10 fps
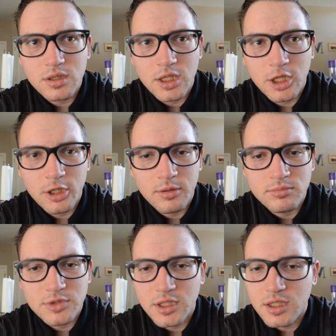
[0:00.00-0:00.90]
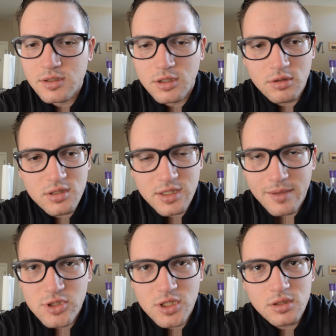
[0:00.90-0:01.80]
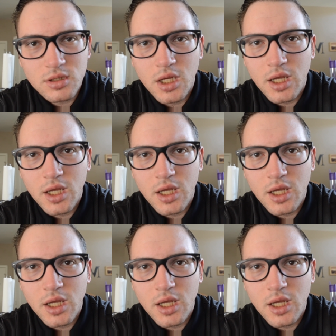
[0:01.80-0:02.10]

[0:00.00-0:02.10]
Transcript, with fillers: Um, today's no exception.